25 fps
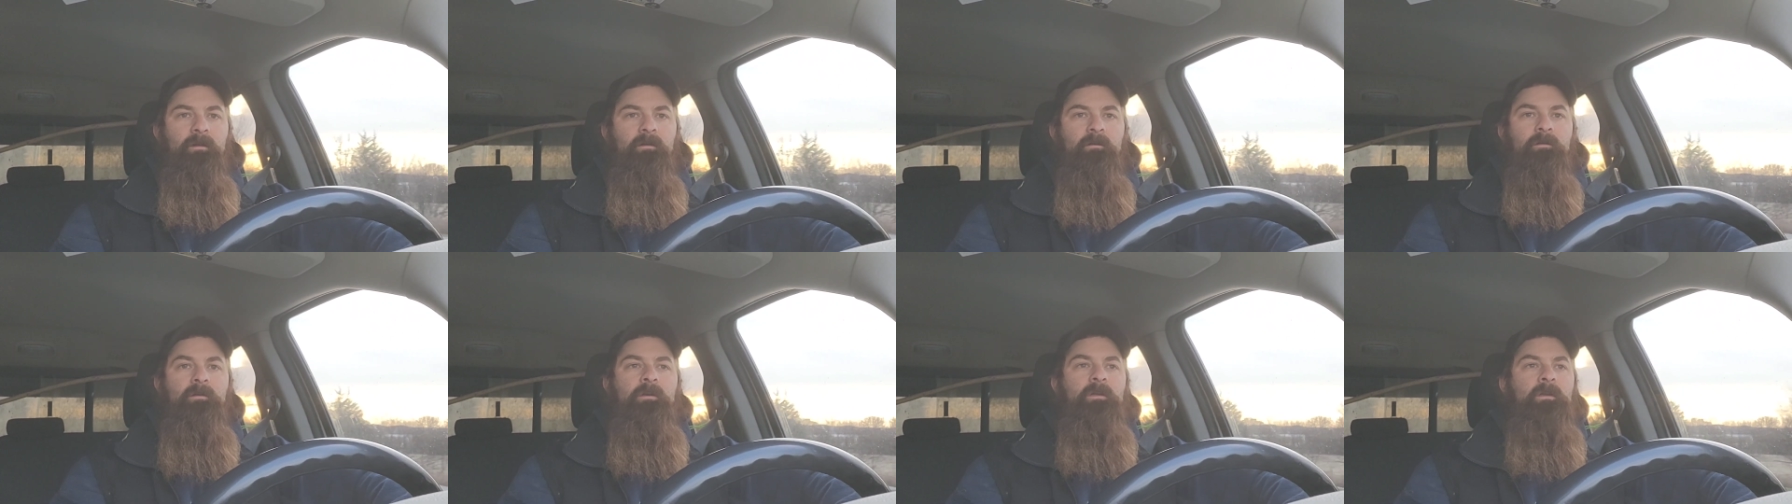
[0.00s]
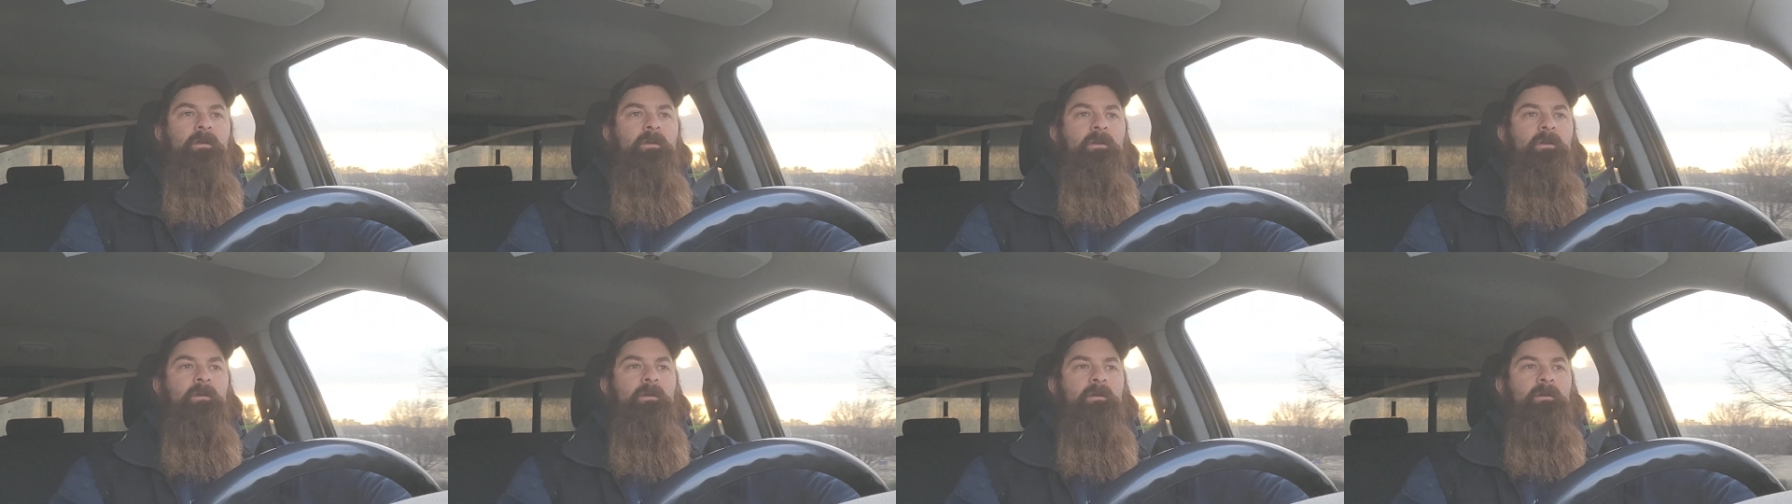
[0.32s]

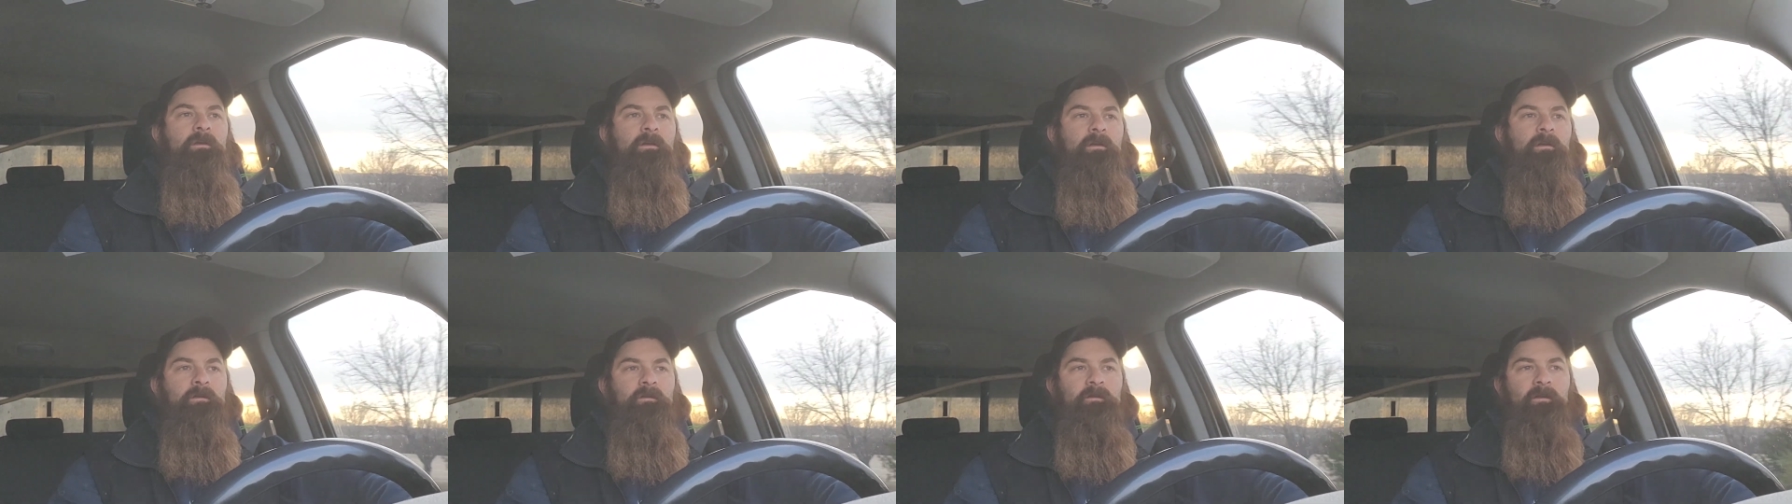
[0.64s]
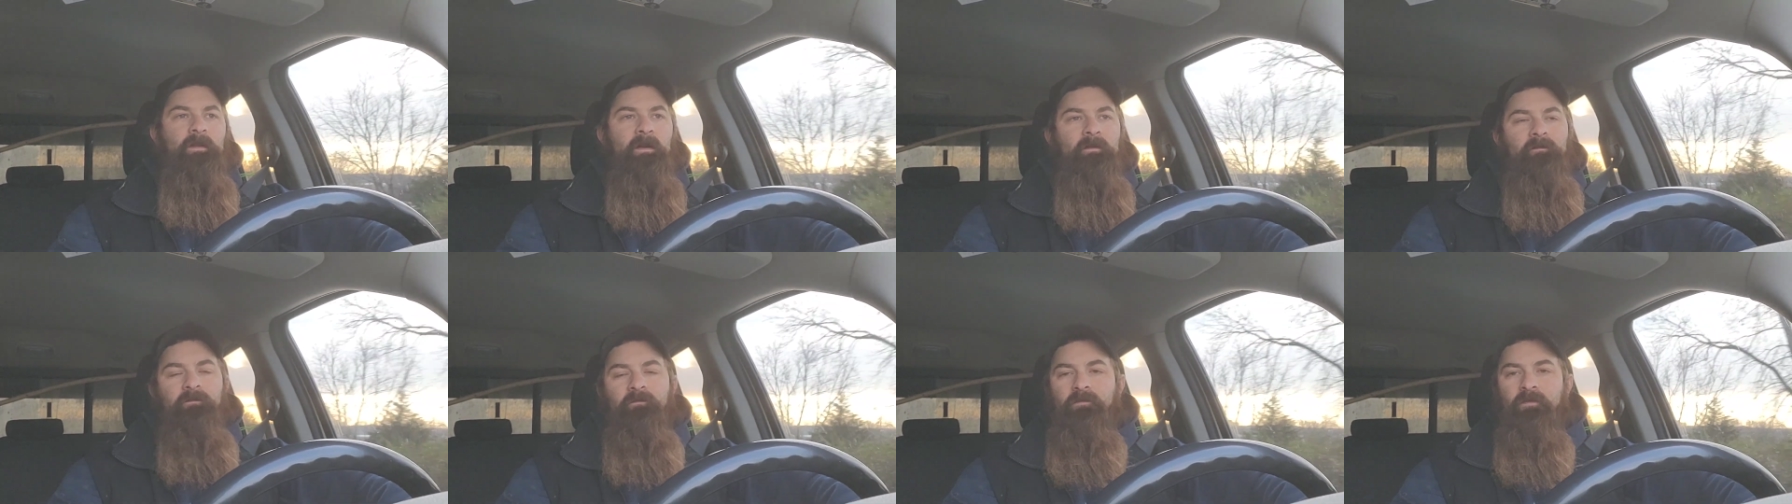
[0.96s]
And it's
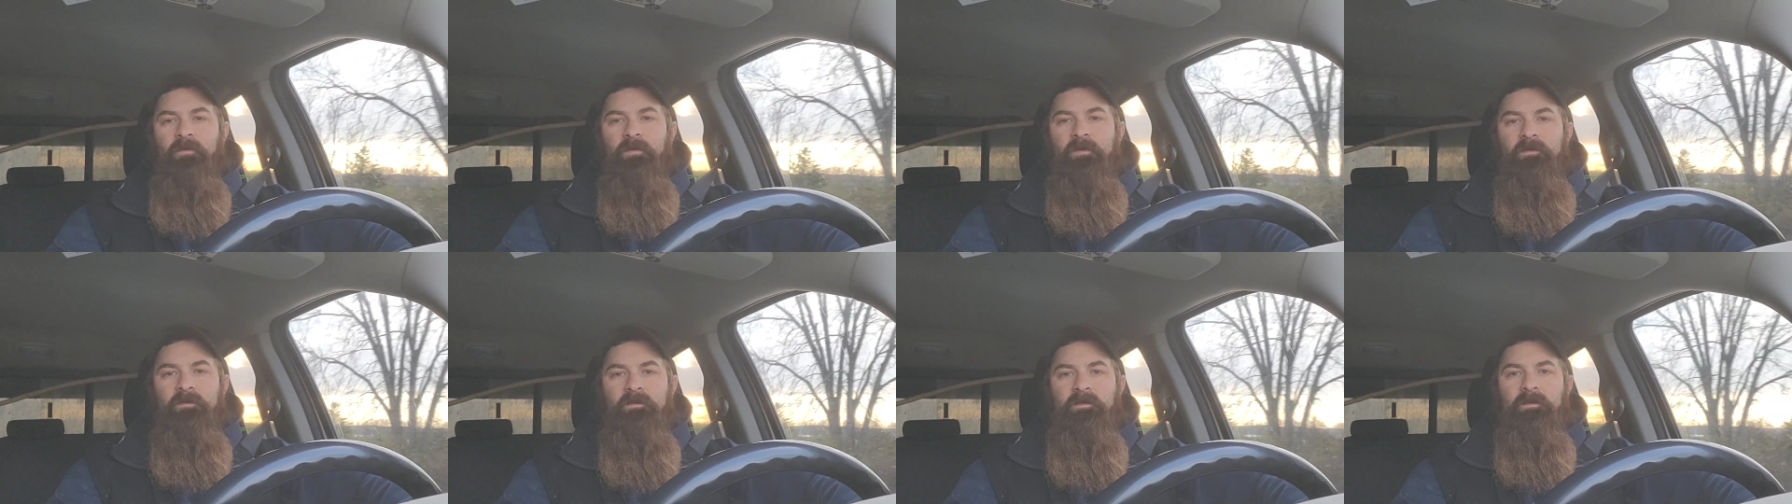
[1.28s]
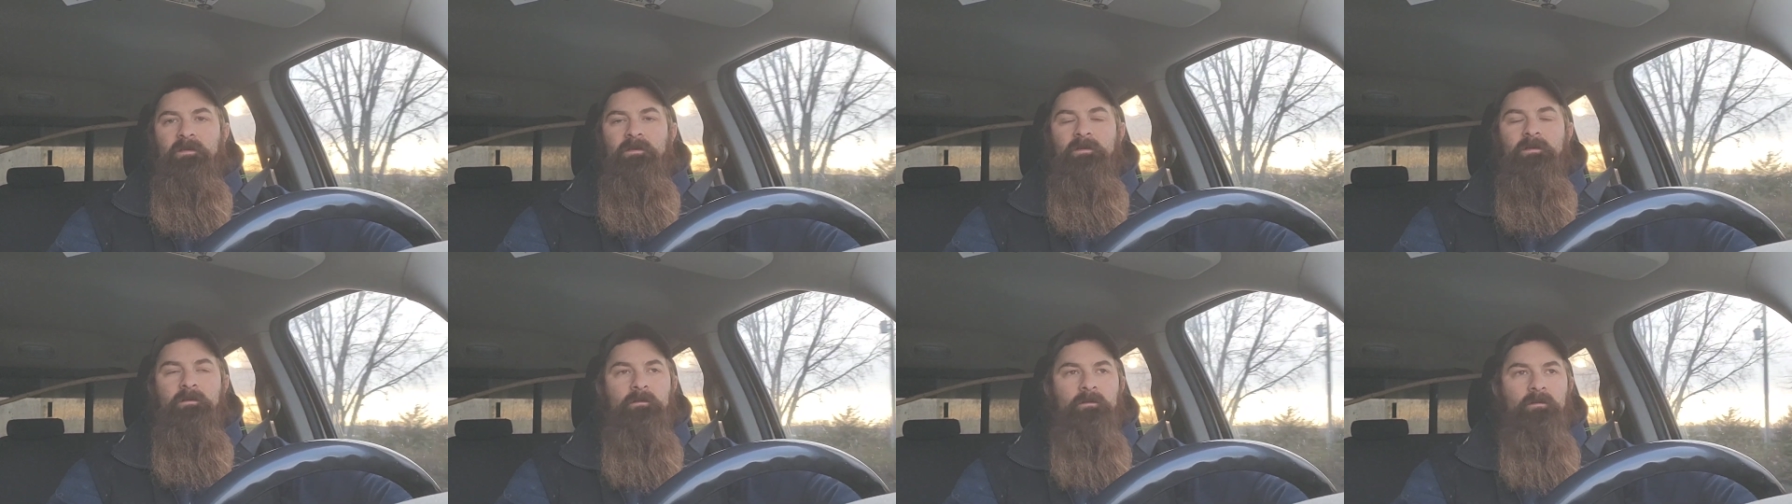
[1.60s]
not freezing
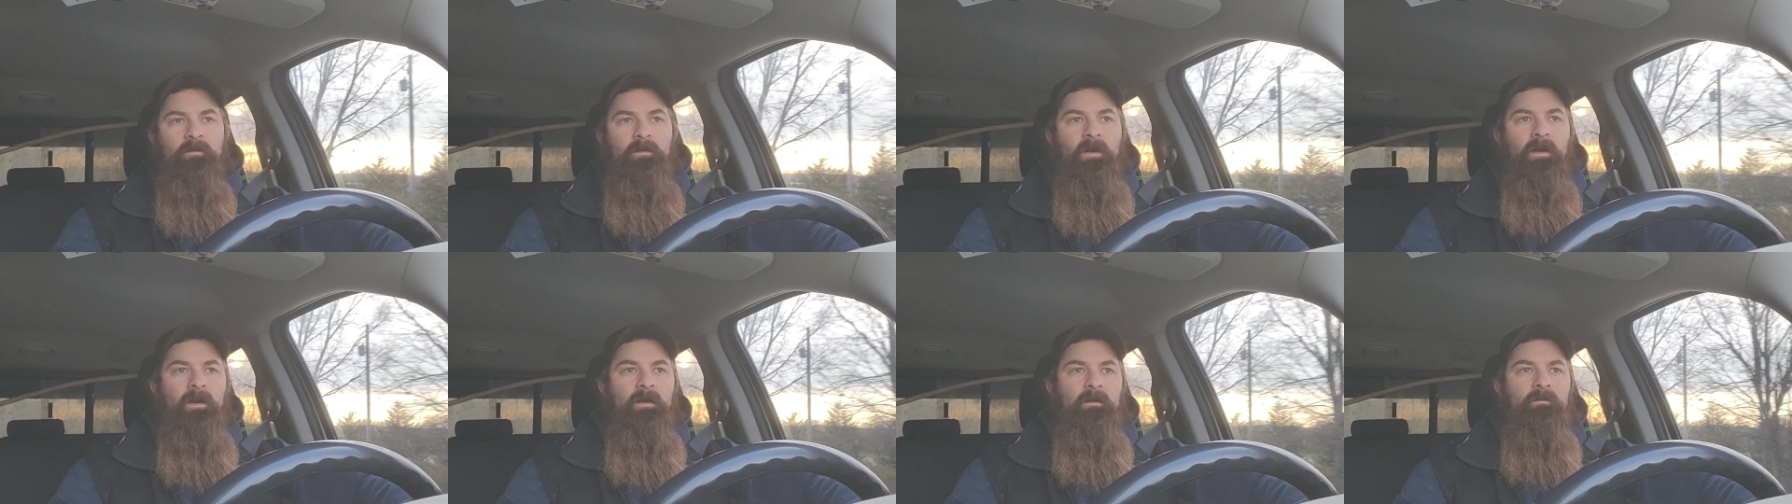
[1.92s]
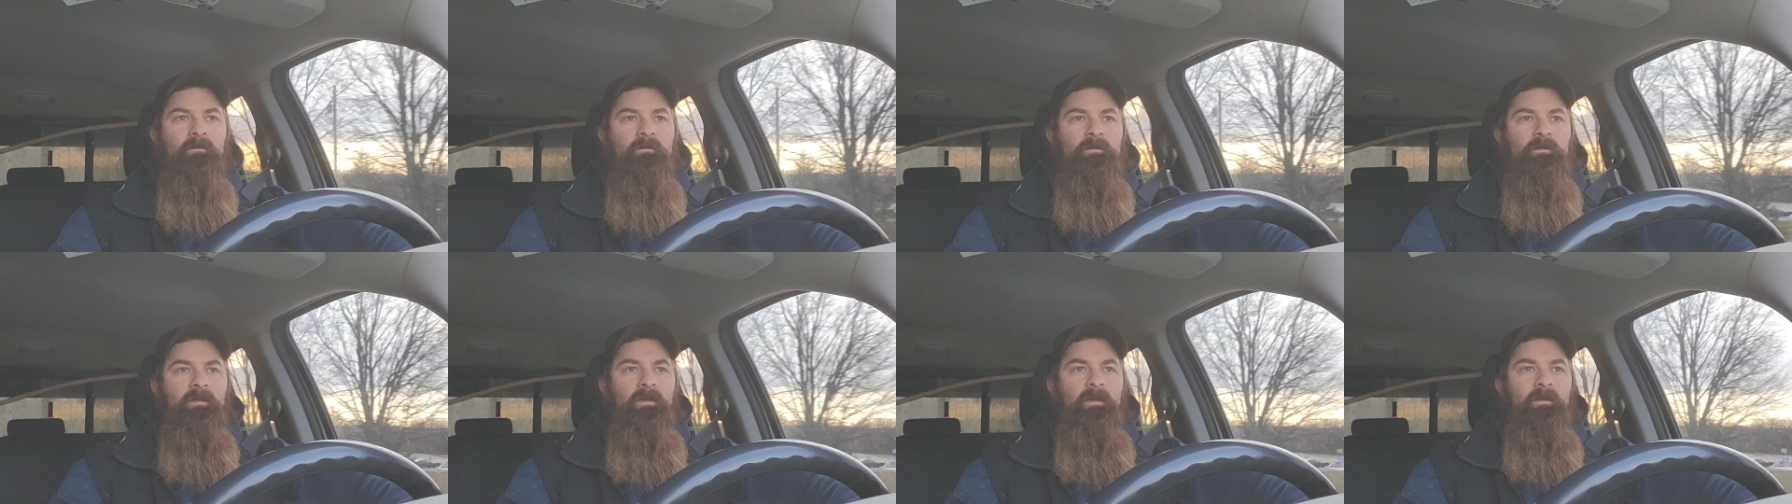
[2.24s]
into the
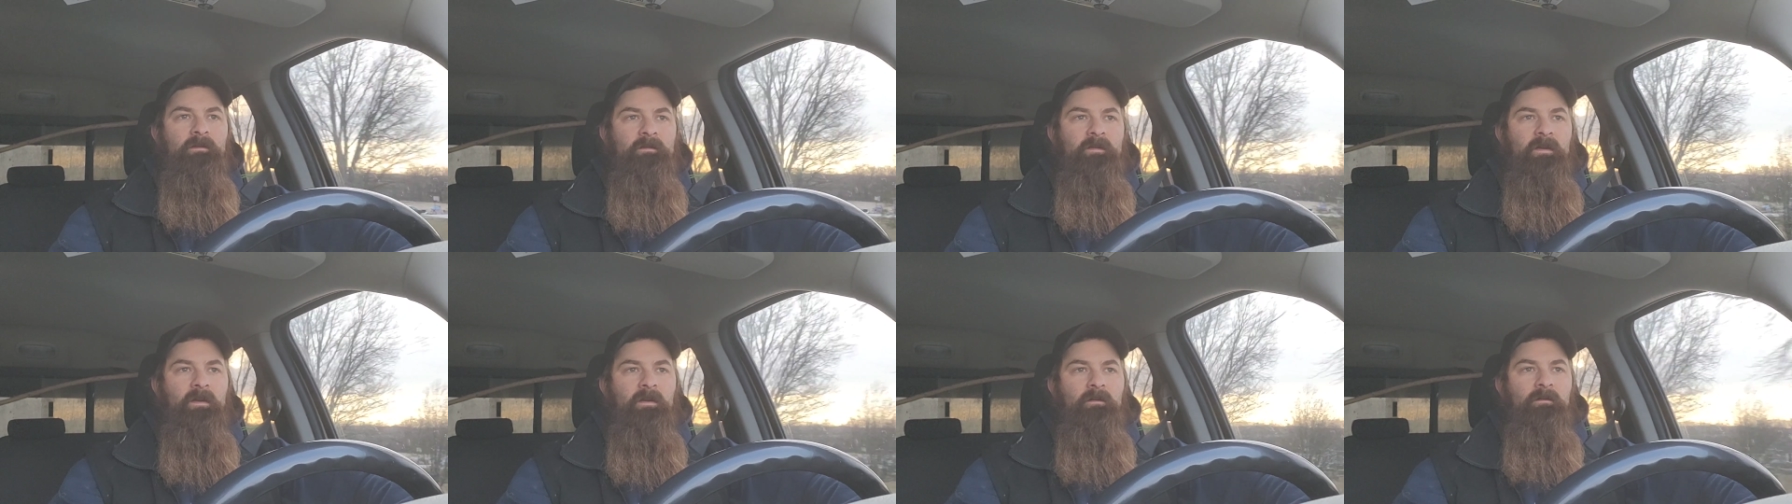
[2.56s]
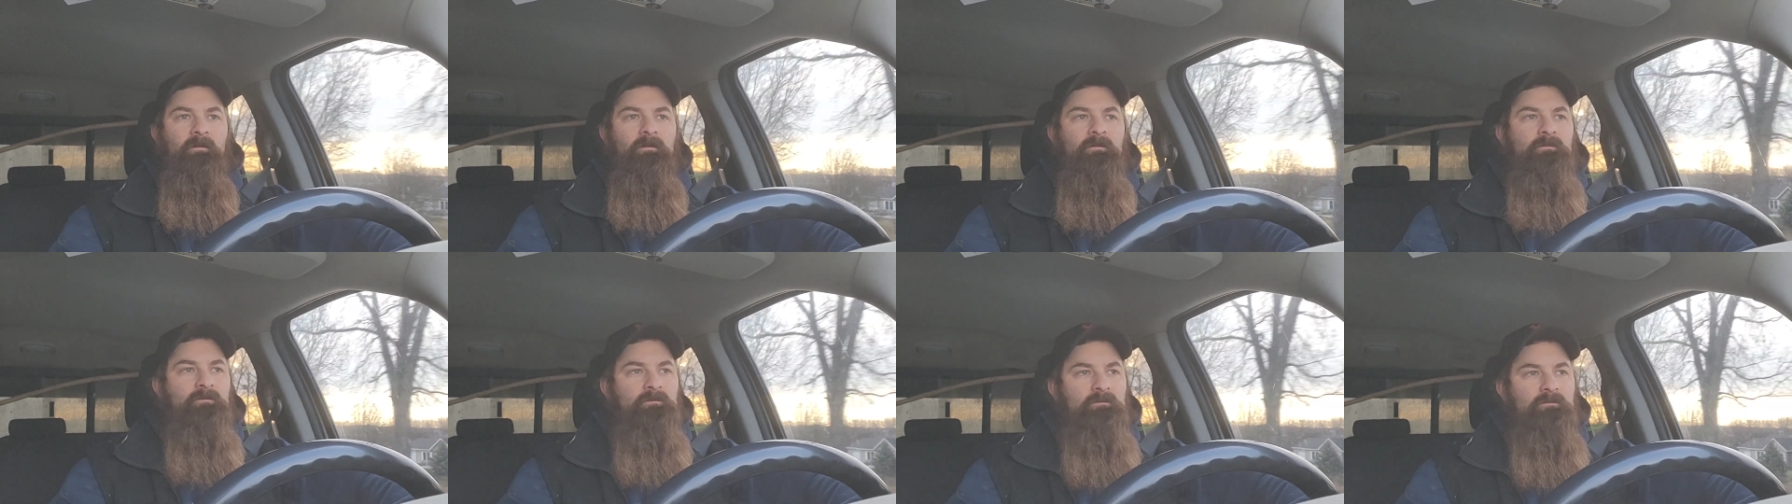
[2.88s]
ground. And that's how,